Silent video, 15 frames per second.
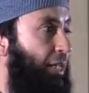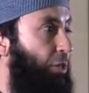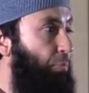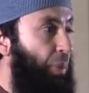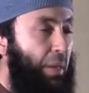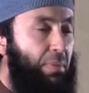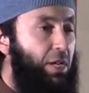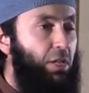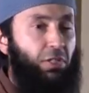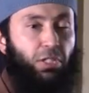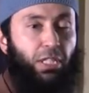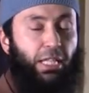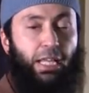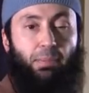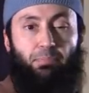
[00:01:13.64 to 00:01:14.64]
you'd maybe
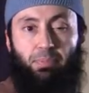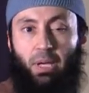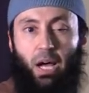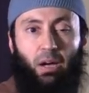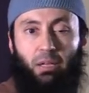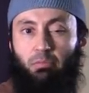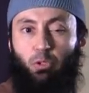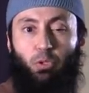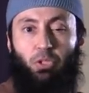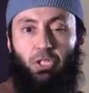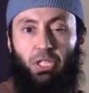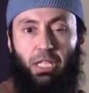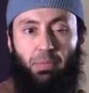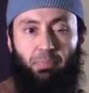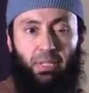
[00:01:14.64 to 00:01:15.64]
sleep, uh,
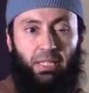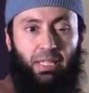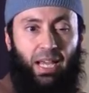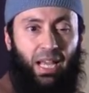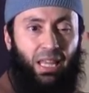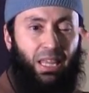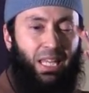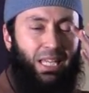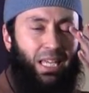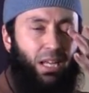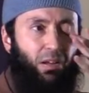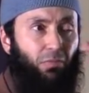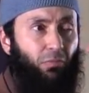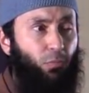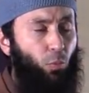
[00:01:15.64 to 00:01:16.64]
lose sleep at night
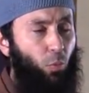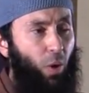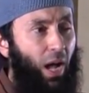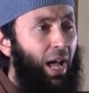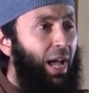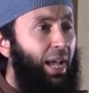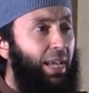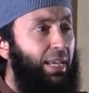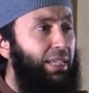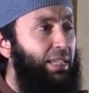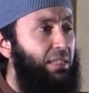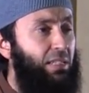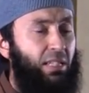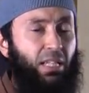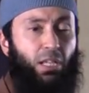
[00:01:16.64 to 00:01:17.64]
thinking of why
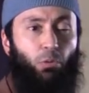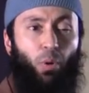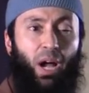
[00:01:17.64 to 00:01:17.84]
does he,